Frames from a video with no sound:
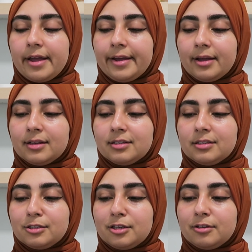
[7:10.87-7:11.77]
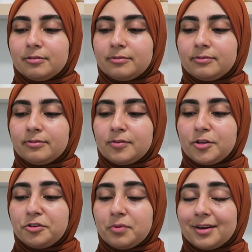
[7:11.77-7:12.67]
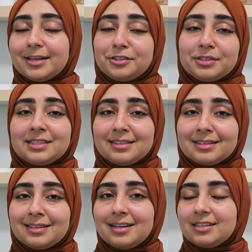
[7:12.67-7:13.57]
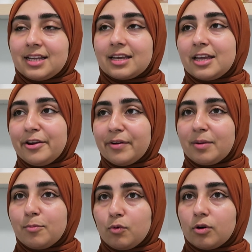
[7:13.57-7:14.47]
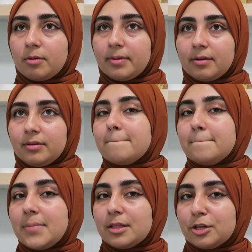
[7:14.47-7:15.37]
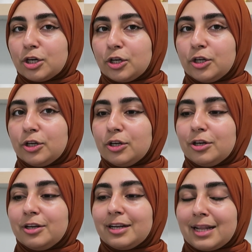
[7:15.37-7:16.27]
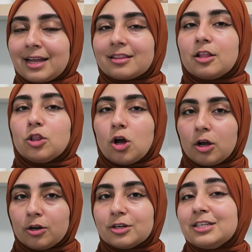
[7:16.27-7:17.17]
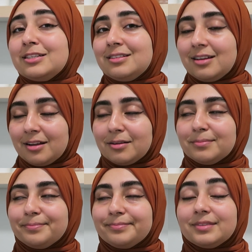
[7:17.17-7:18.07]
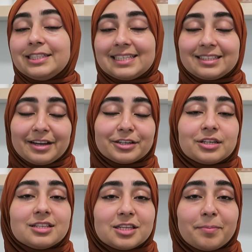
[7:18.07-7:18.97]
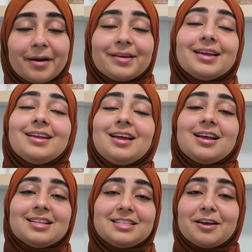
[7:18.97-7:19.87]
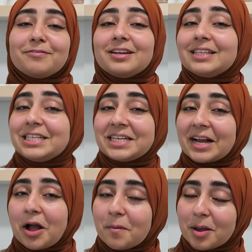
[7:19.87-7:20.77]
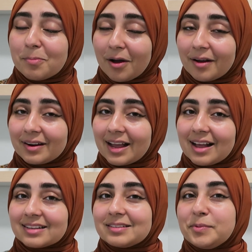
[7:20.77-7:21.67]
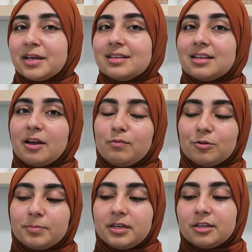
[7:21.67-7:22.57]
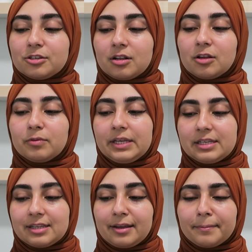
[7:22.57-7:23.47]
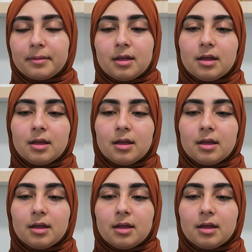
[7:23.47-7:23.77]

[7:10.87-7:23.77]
And if you are interested in like hearing more about motherhood and like the longer discussions about it, definitely check out my podcast, because I will be, inshallah, releasing